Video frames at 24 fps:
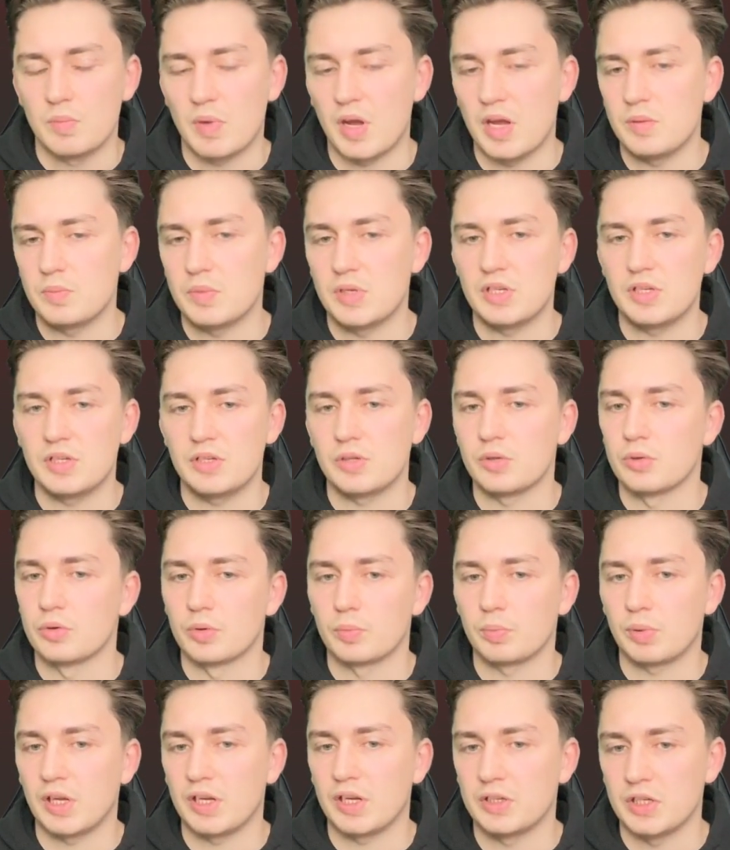Maybe
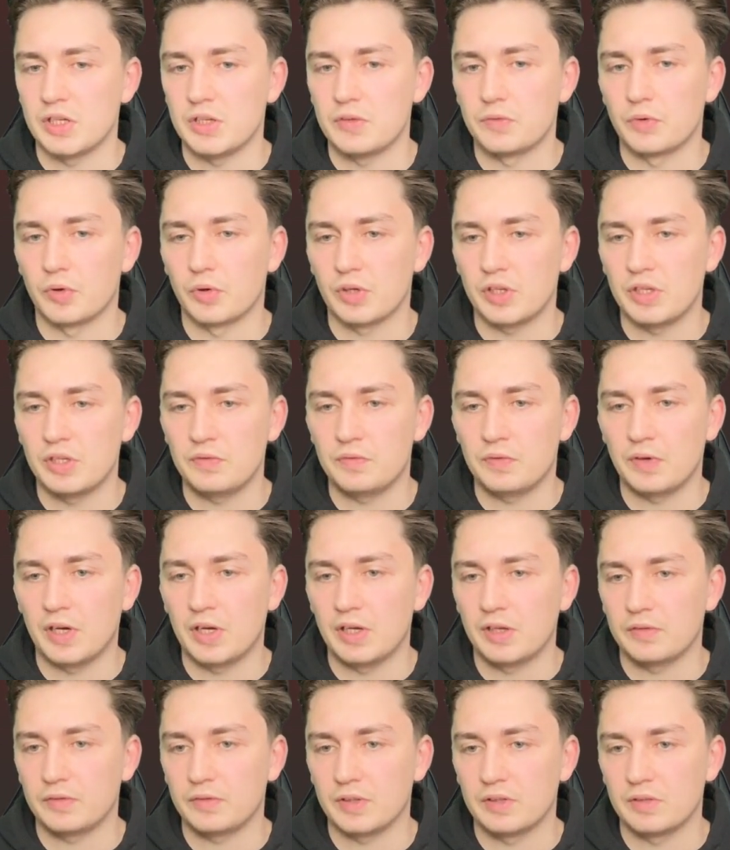you're playing e4,
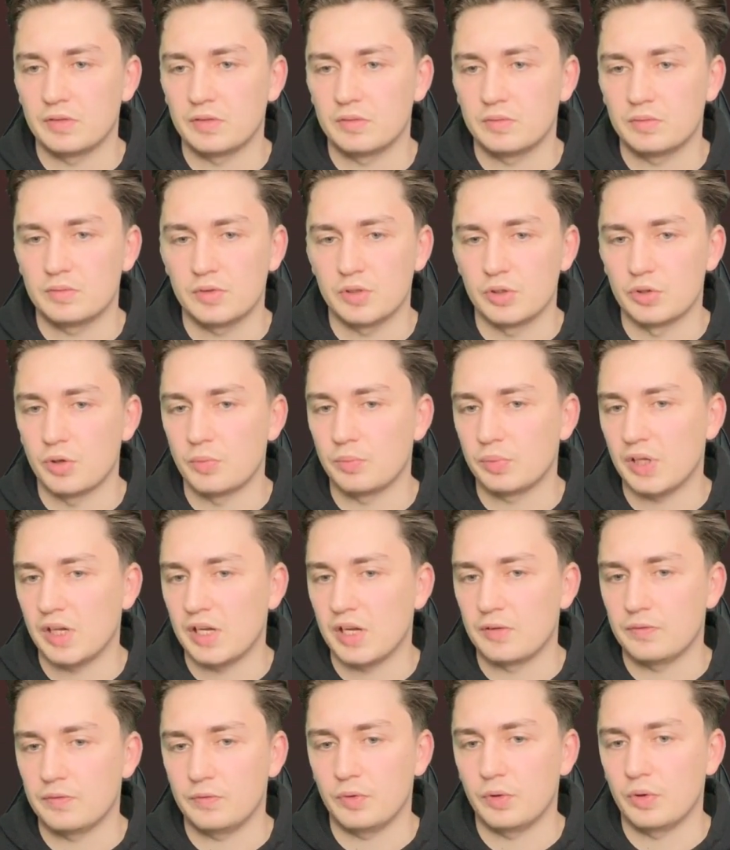e5 and you don't
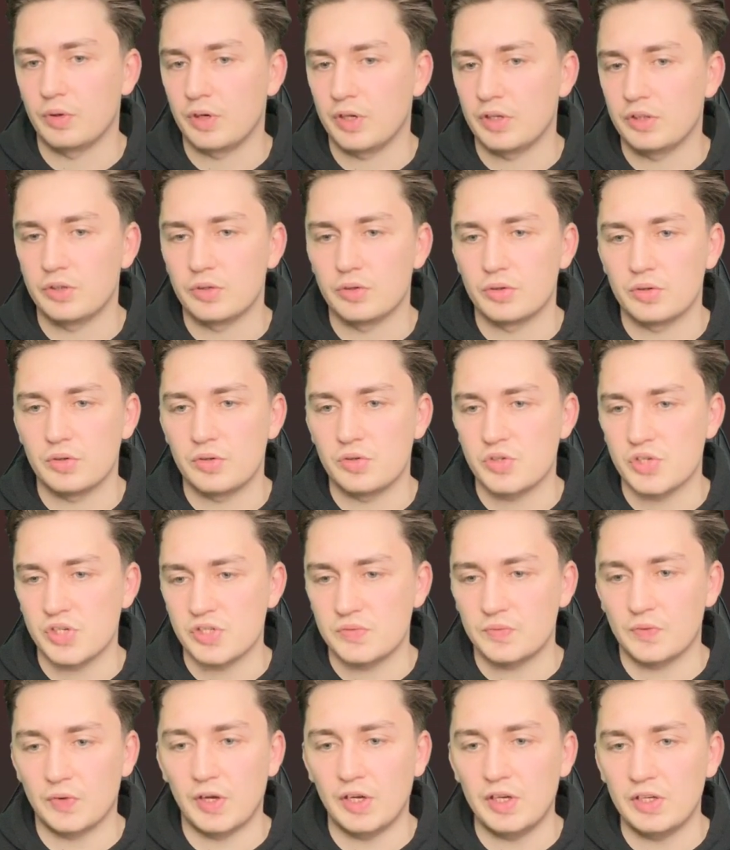play f4 and you're doing
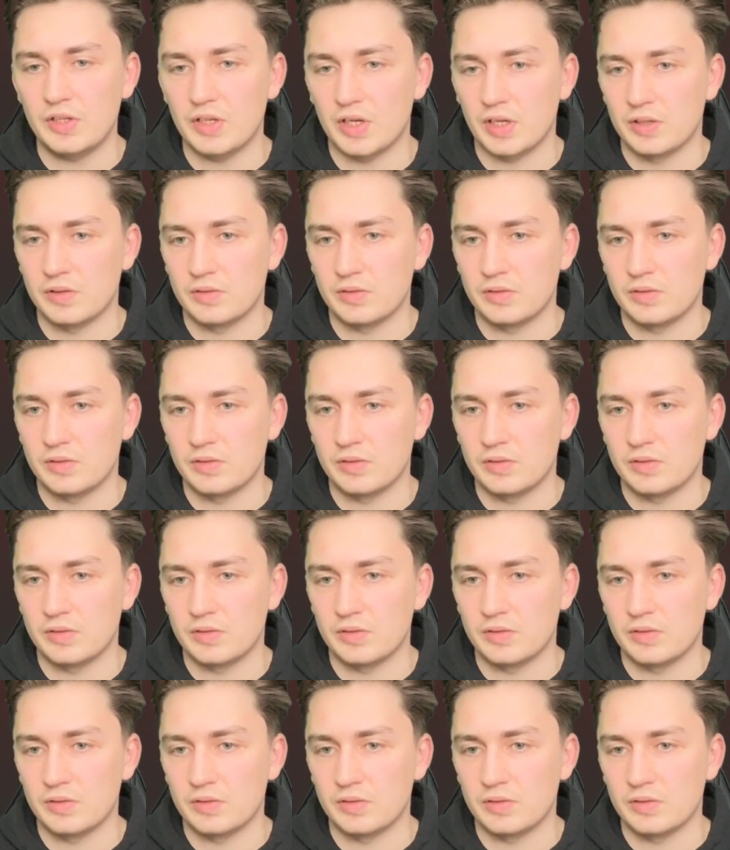just fine.